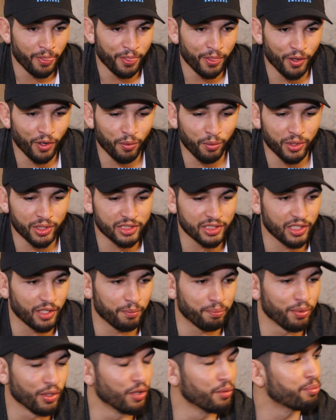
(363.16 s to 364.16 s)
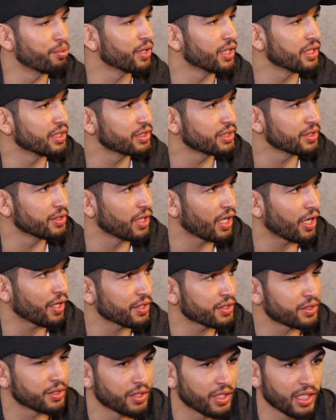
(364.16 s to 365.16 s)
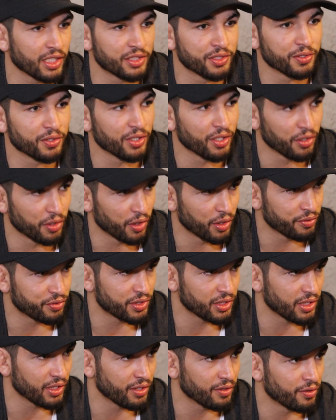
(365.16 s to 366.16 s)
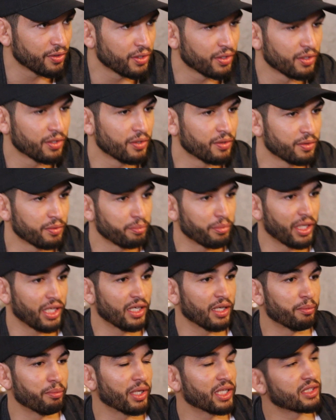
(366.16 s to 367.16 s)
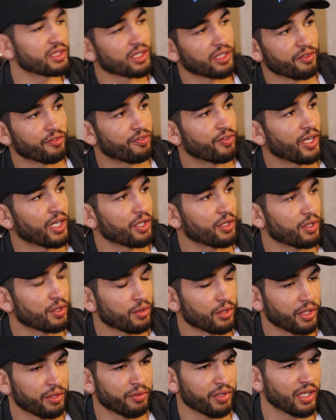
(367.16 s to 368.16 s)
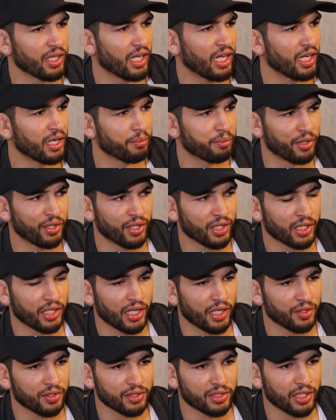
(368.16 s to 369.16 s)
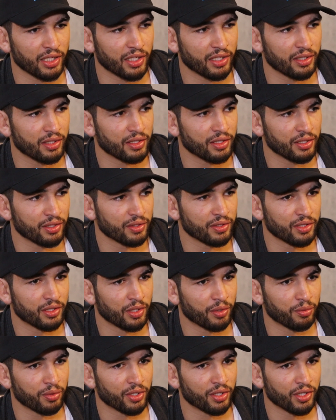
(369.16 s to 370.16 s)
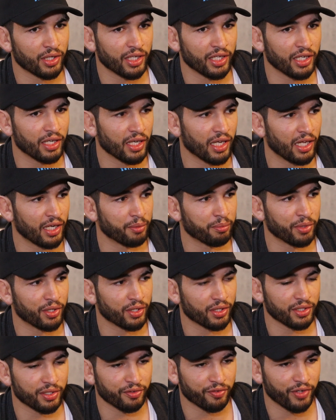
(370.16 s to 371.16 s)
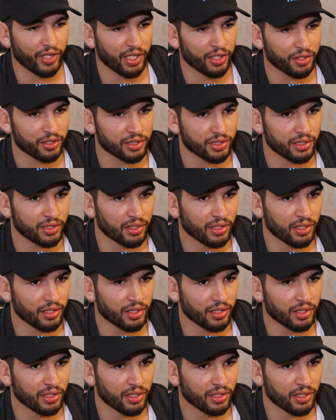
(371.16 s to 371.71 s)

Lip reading: there wasn't a blueprint to how to get to the UFC. Being a Mexican fighter, or even Latin American, I don't think there were any Latin American fighters